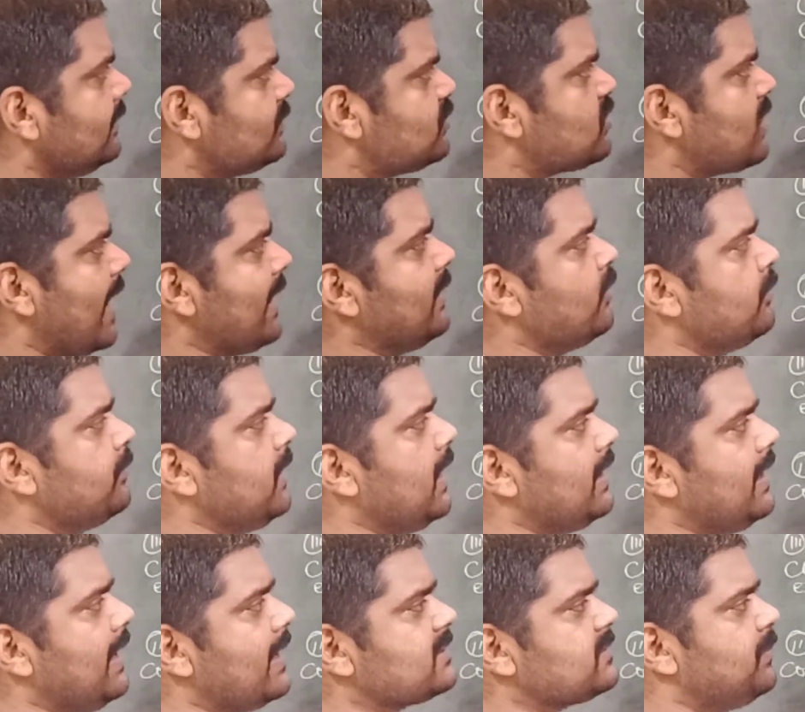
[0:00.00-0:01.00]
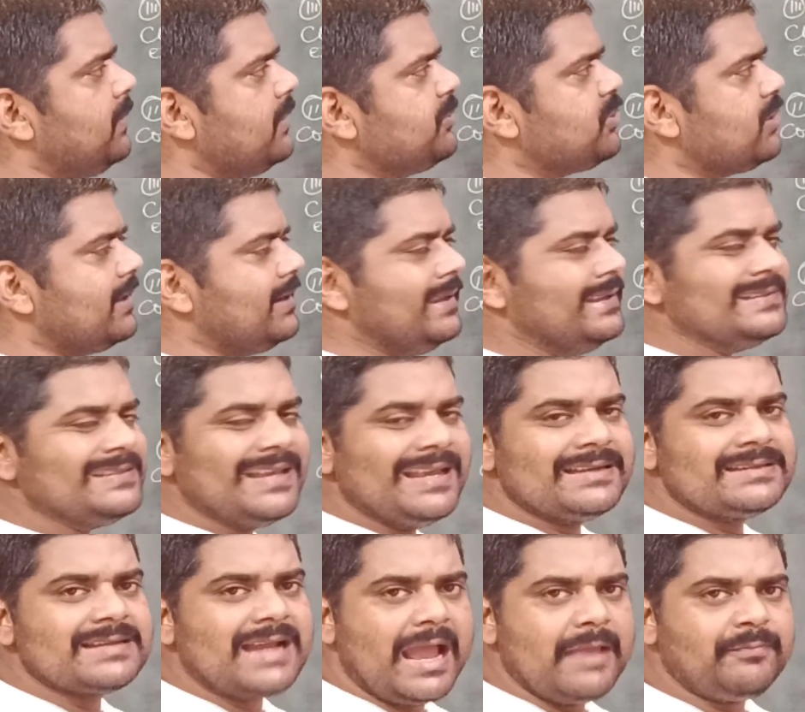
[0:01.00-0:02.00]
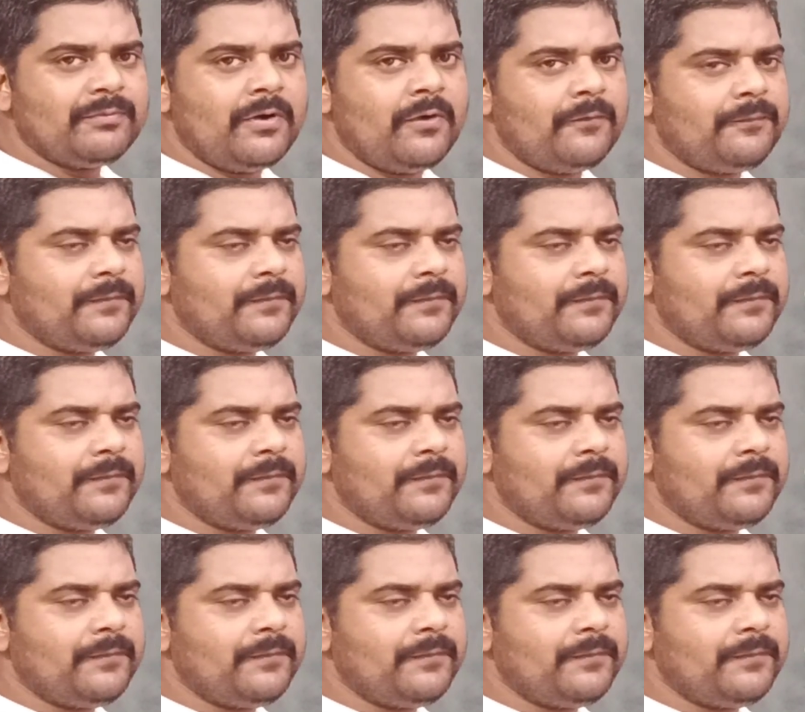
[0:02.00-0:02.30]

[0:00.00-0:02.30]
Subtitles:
trinomial expression is a type of